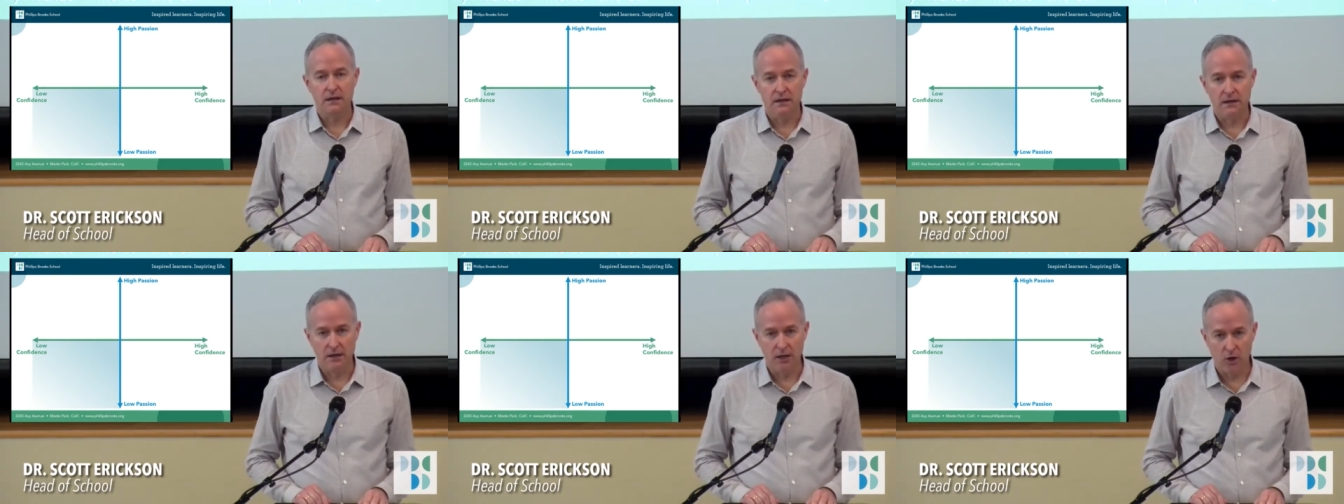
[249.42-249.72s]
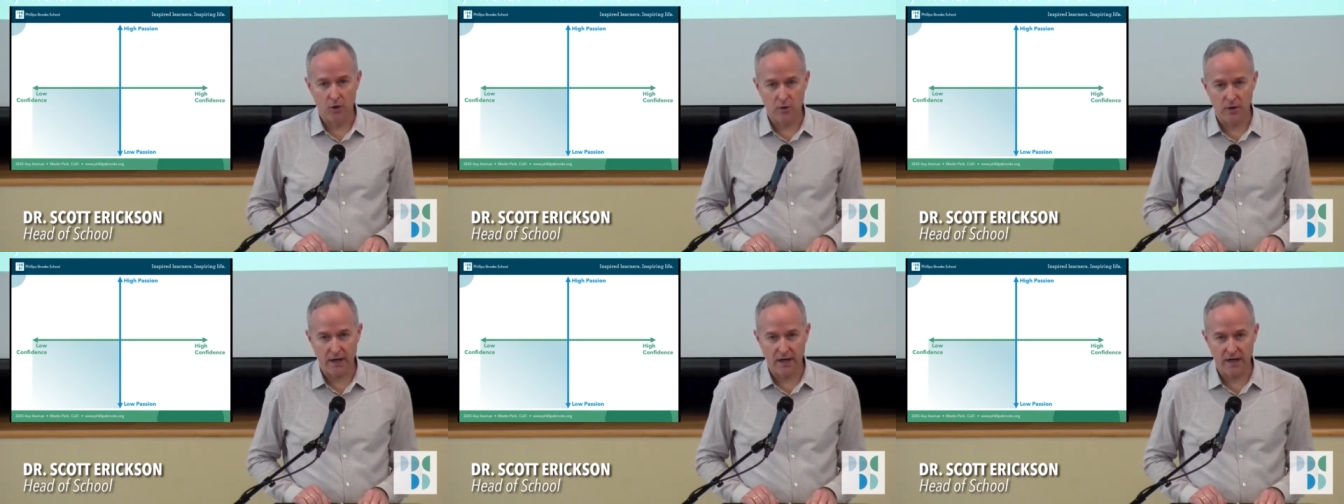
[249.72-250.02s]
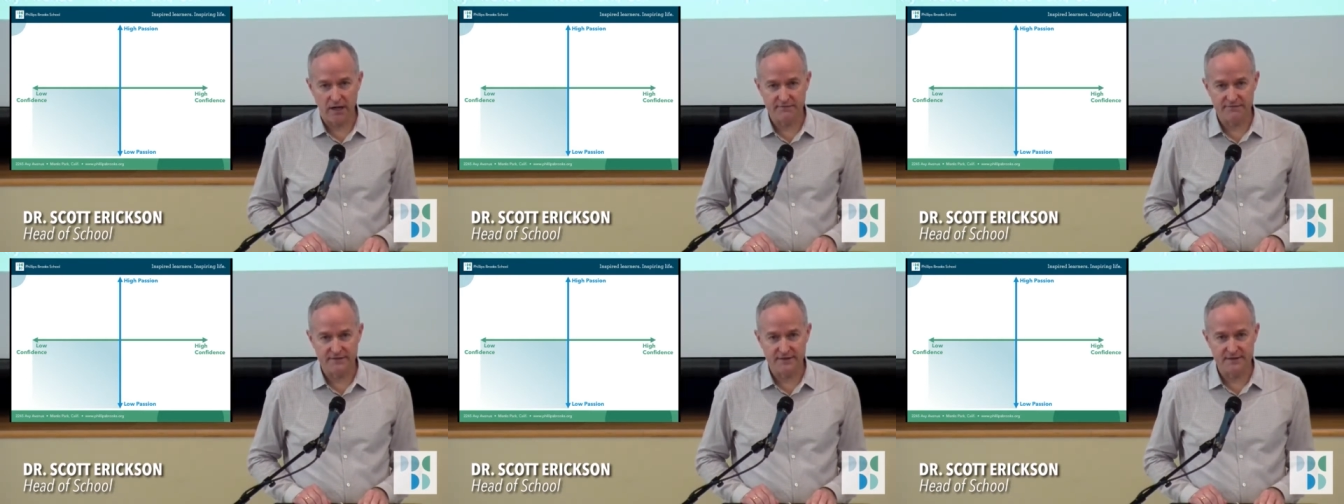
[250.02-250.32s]
low
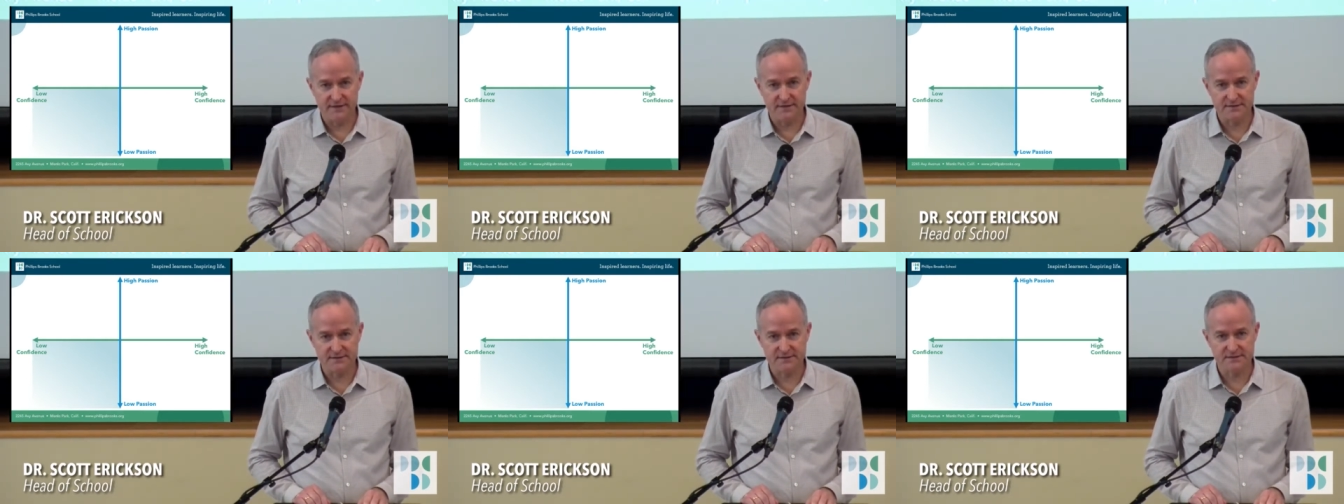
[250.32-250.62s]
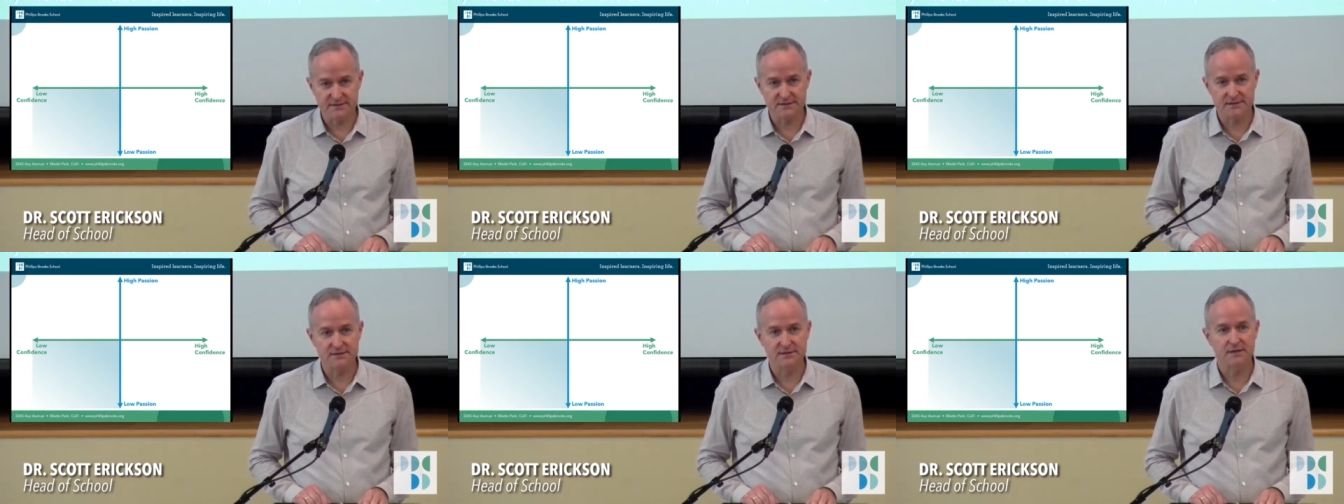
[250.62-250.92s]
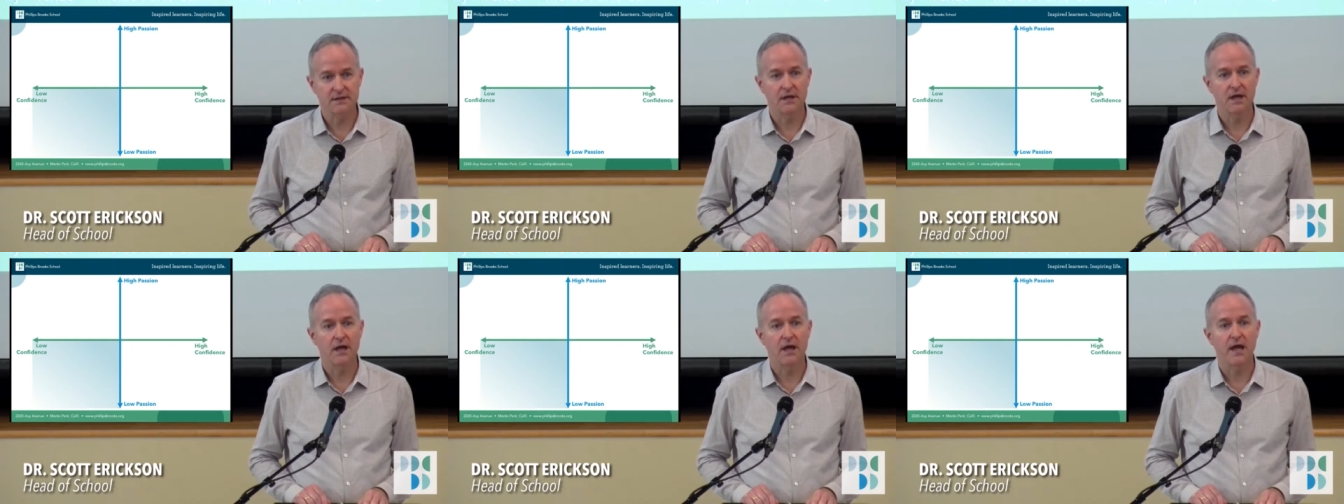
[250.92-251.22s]
confidence
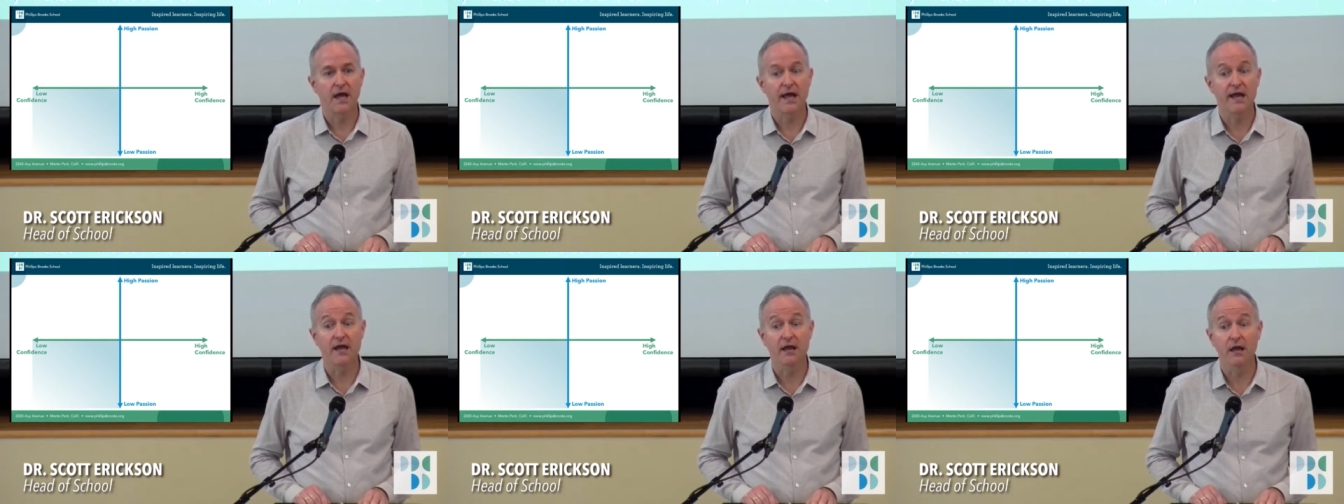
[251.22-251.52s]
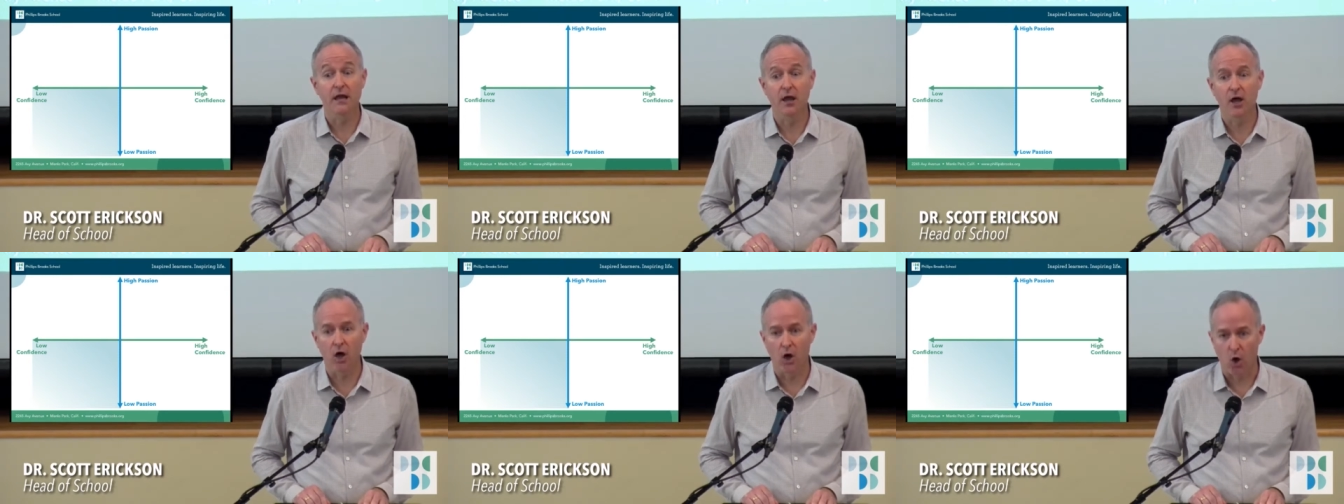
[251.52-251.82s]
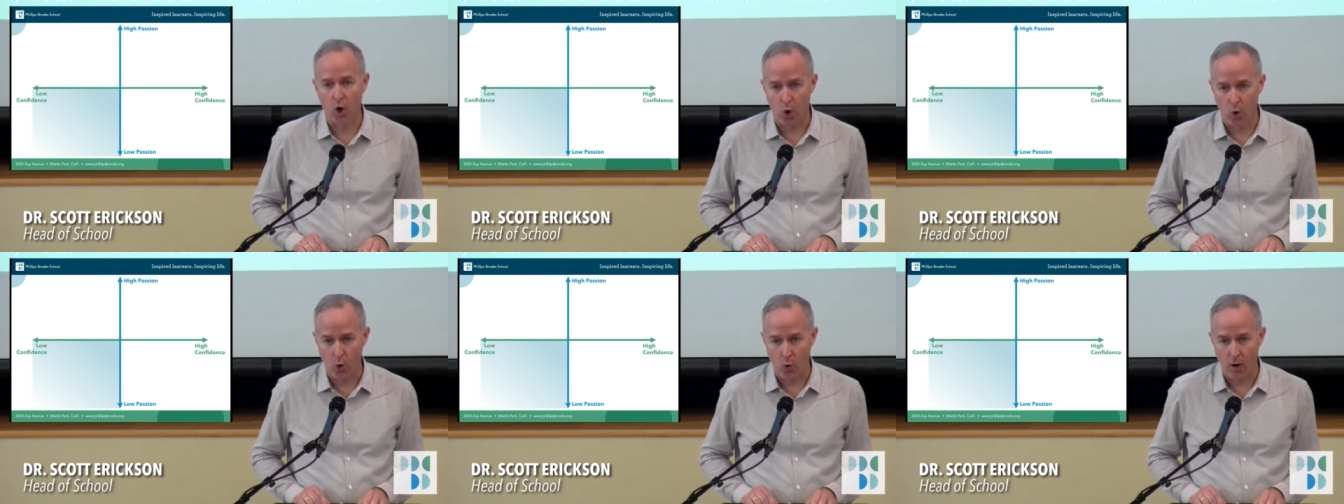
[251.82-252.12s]
and
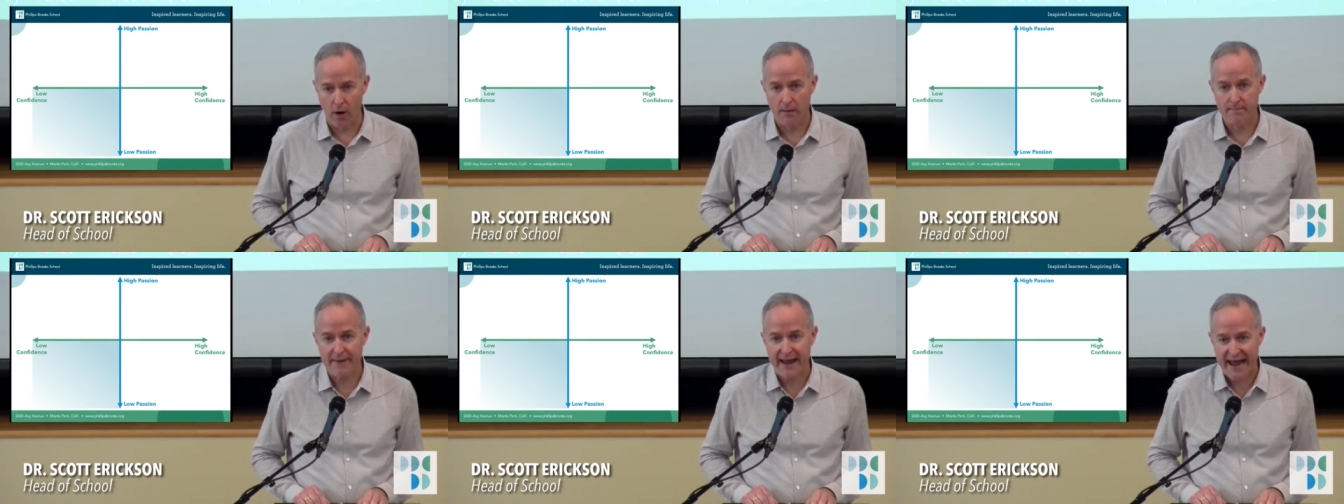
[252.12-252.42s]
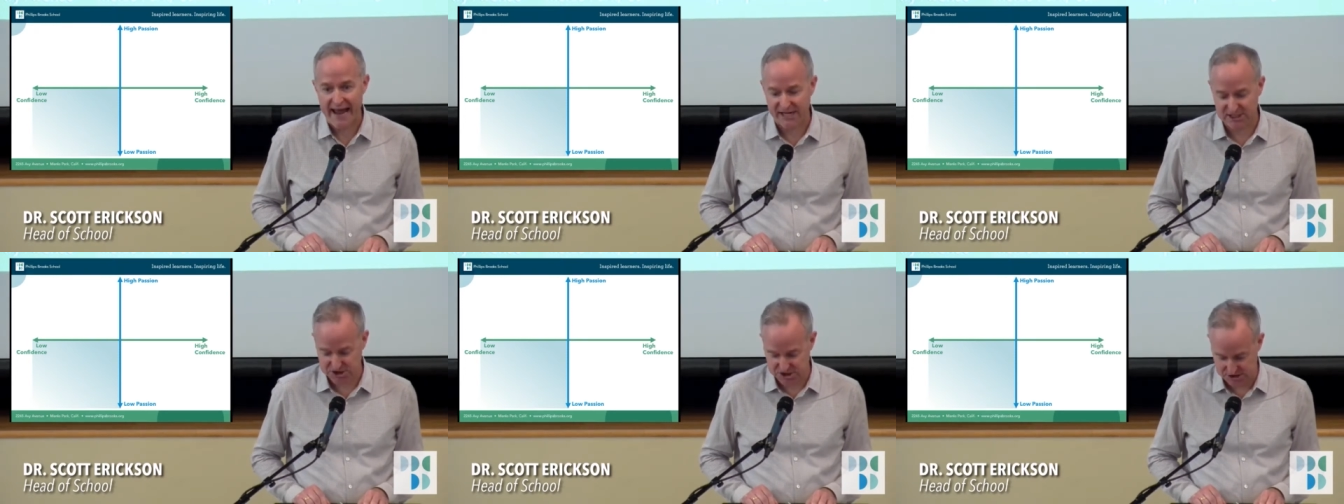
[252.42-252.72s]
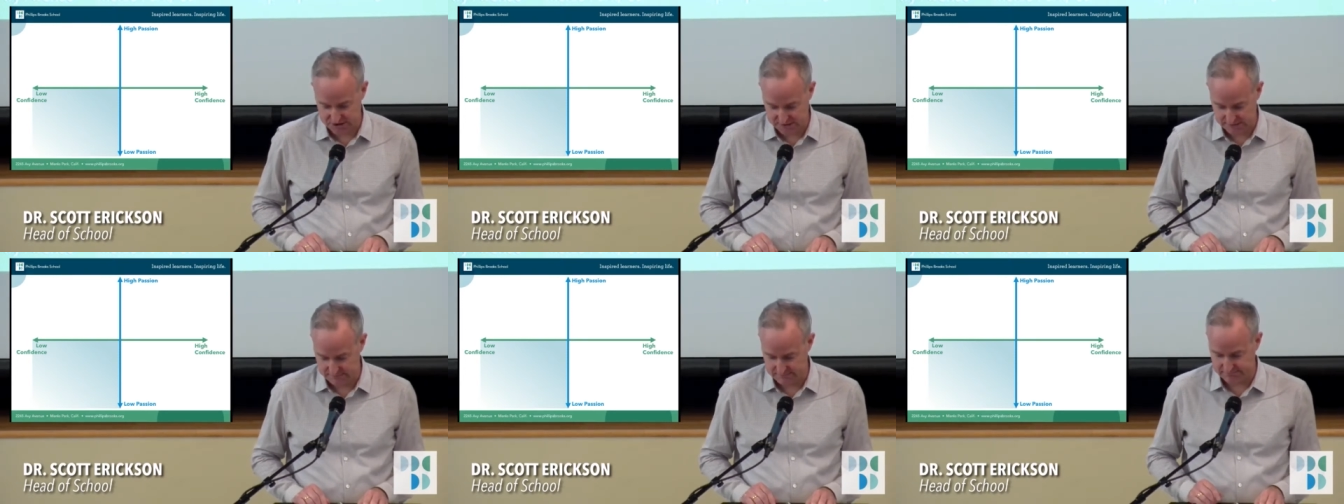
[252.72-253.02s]
low
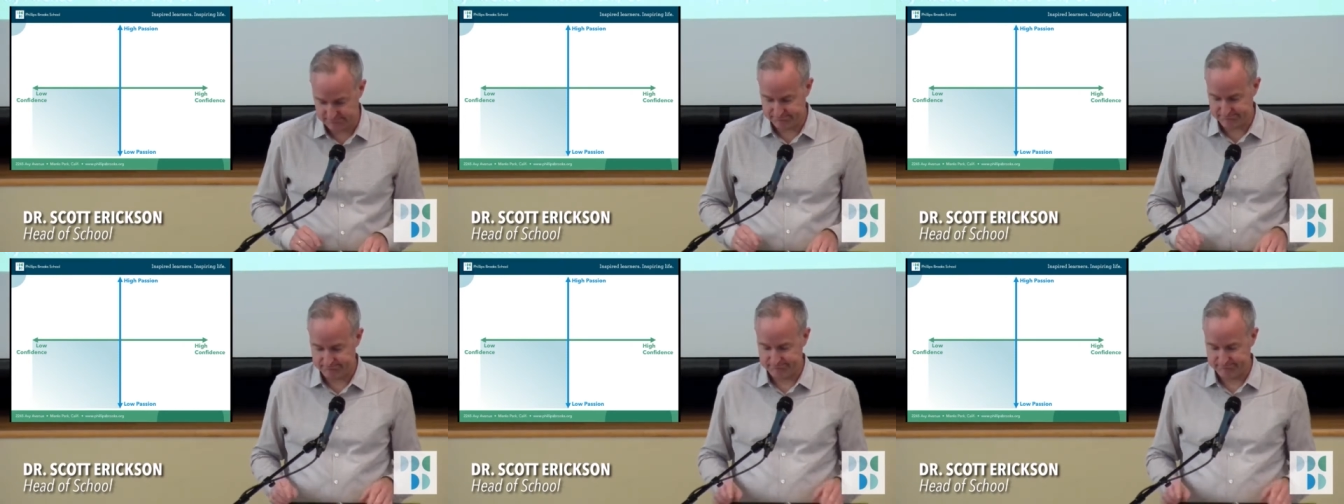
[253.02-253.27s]
passion.